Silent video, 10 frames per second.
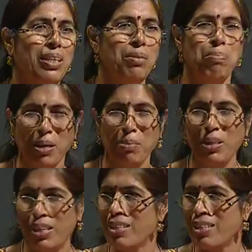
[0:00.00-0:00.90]

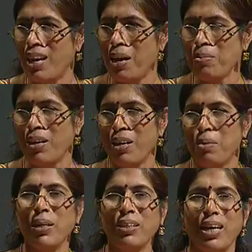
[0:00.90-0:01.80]
department, there is a lab,
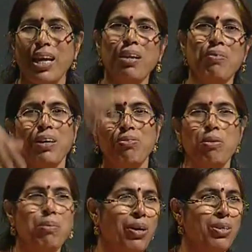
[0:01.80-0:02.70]
but anywhere
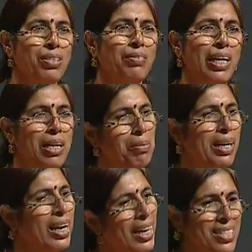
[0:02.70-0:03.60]
from across the world
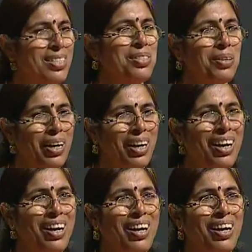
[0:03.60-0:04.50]
anybody can access your
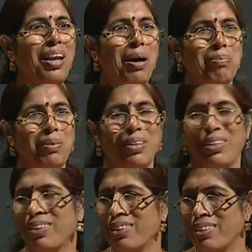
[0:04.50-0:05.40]
lab.
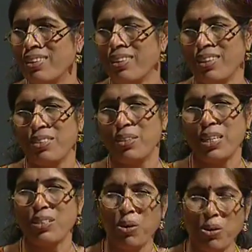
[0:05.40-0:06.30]

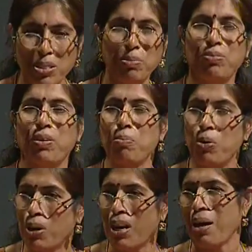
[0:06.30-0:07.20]
That's the concept of remote